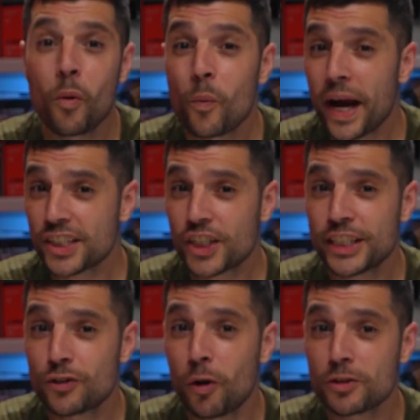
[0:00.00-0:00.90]
We
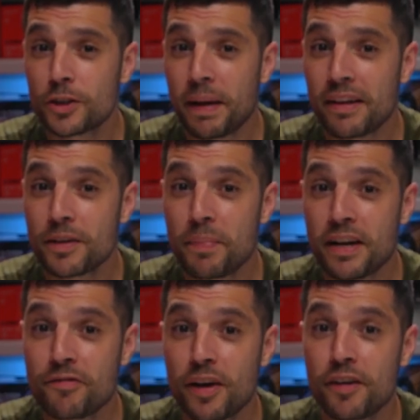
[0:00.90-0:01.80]
actually talked about the
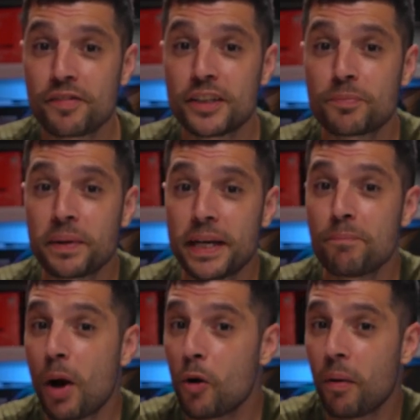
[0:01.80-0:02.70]
benefit of this
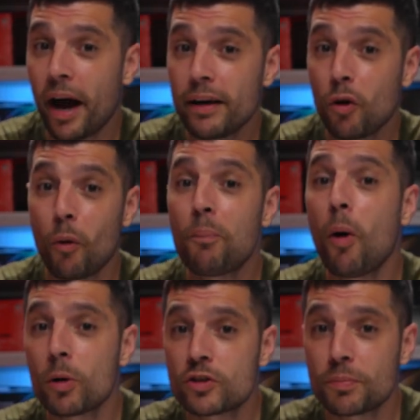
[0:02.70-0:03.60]
being mobile or
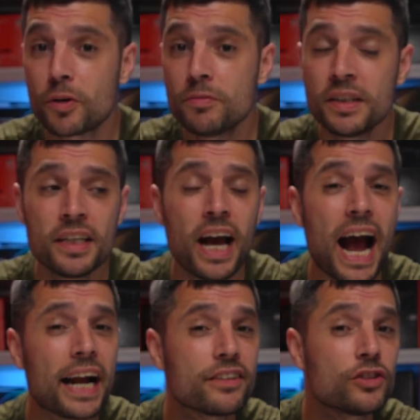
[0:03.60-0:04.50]
portable
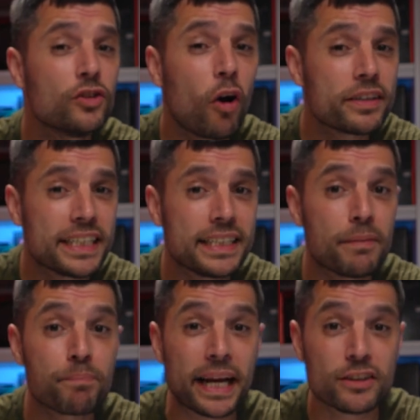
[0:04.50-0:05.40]
and not
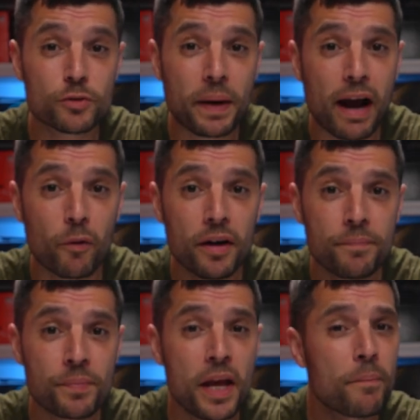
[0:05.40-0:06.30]
needing mains power.
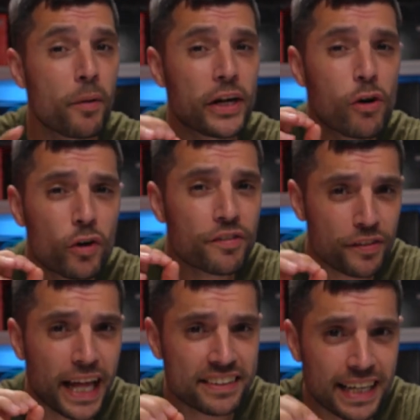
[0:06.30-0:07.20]
But in order
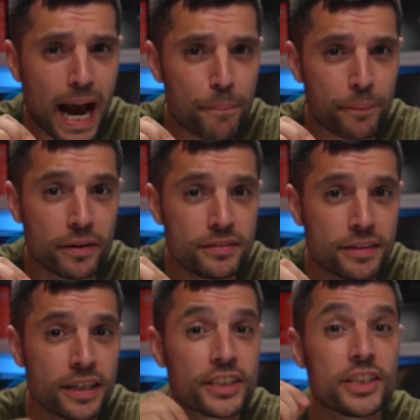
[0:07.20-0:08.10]
for that to happen,
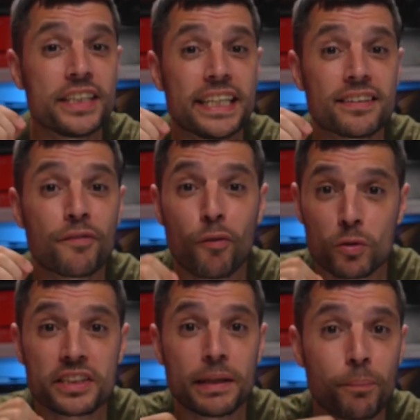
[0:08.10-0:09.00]
you need a
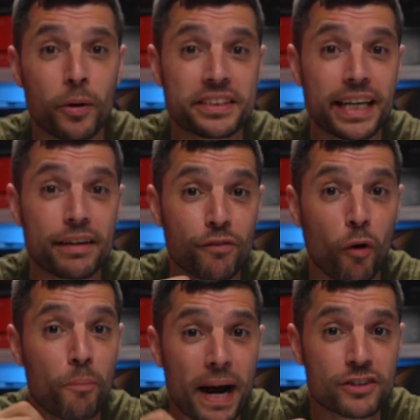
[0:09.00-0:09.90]
14.8
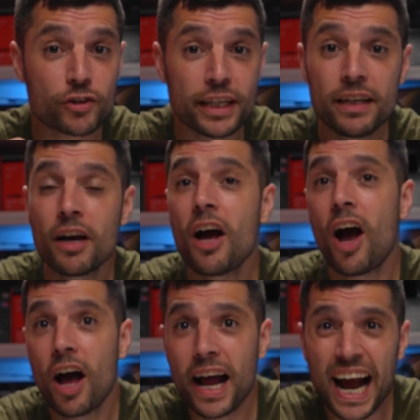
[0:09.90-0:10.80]
volt battery,
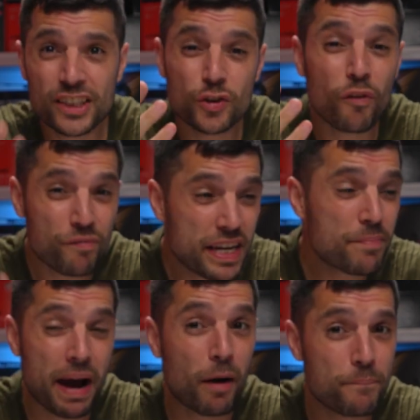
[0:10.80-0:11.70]
actual
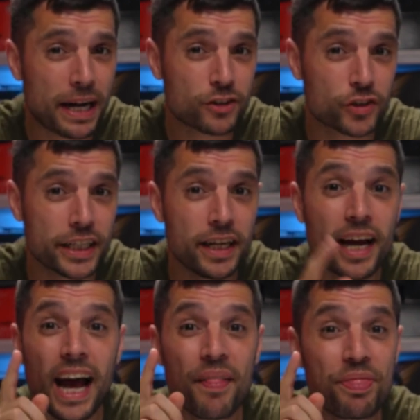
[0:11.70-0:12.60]
V-mount battery,
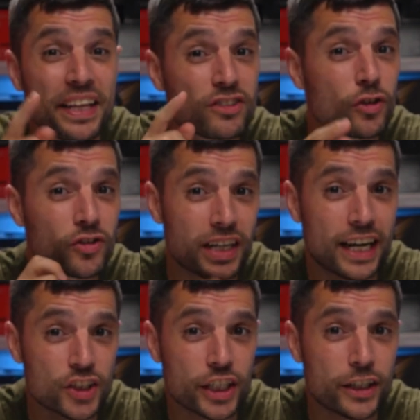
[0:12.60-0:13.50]
and this doesn't
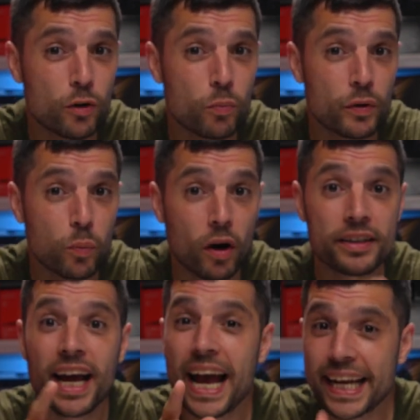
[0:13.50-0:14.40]
actually come with one.
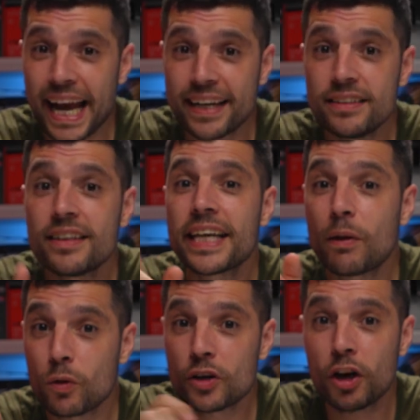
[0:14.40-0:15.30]
Again, it
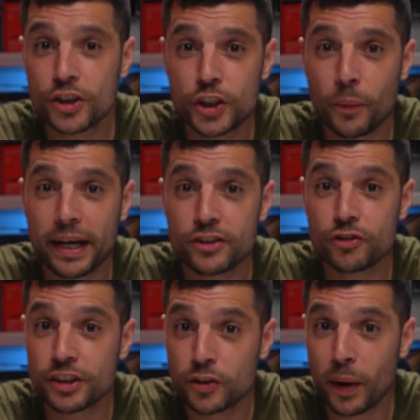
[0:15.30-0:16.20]
would cost you
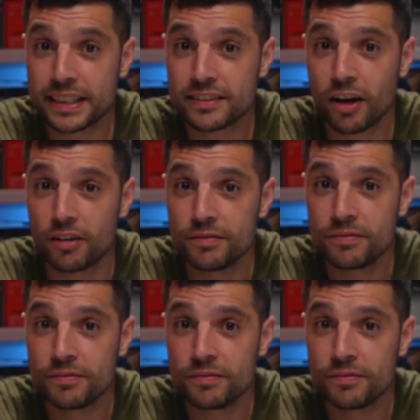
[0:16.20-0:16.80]
extra to add it on.